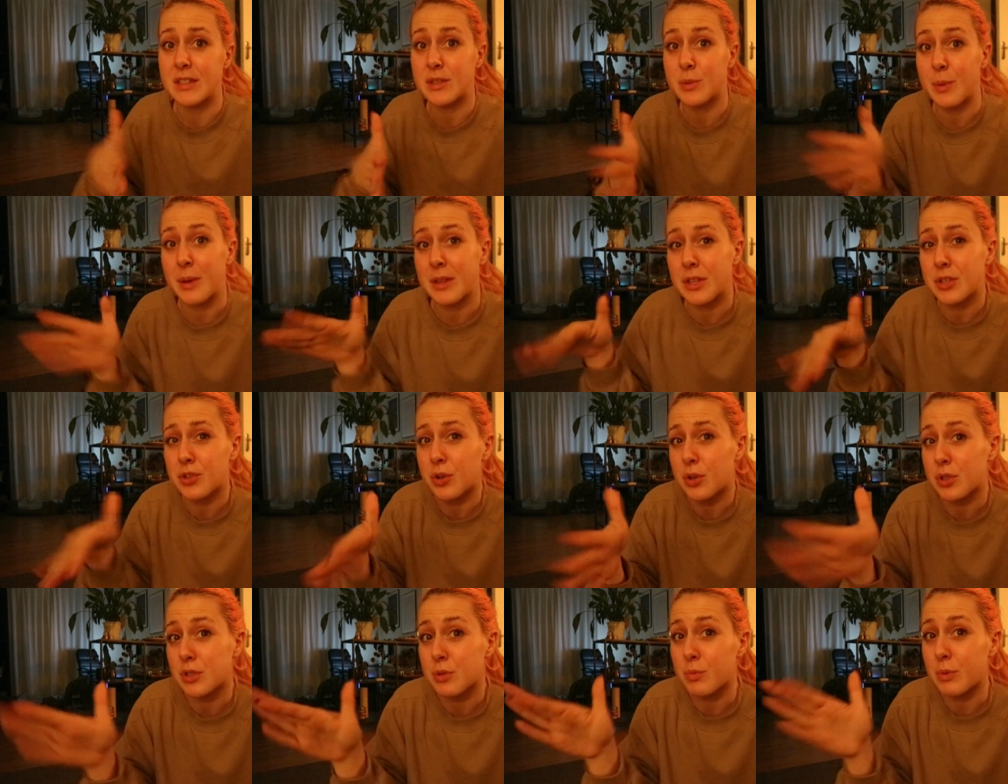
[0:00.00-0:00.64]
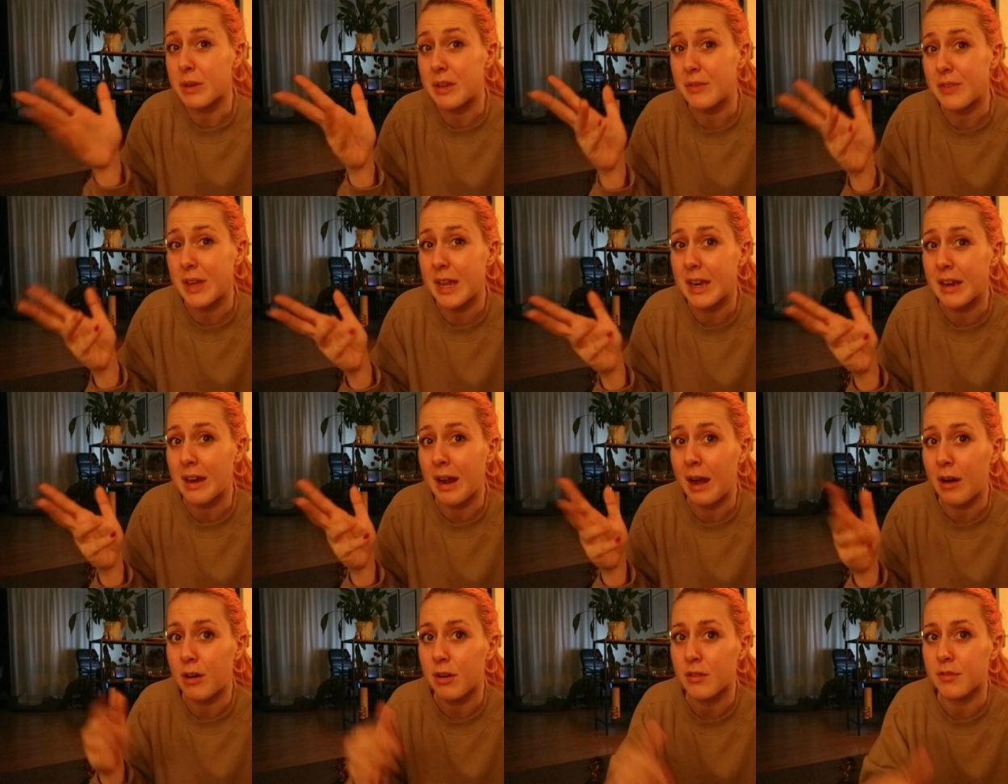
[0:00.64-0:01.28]
so where the dogs weave in
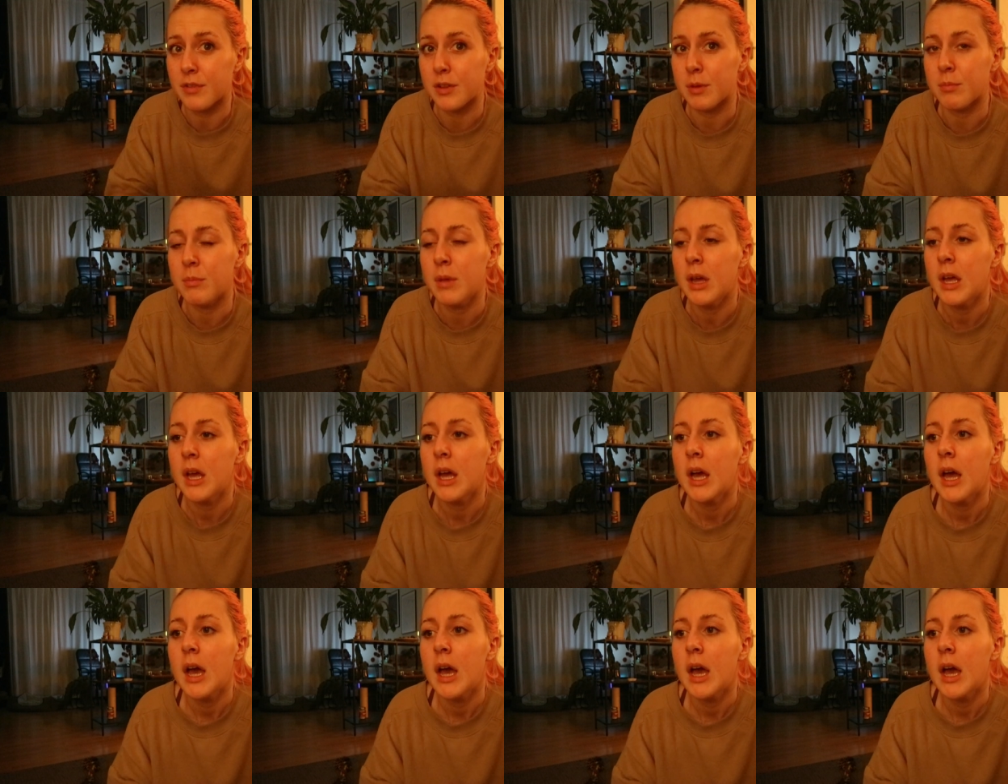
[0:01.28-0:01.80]
and out of them.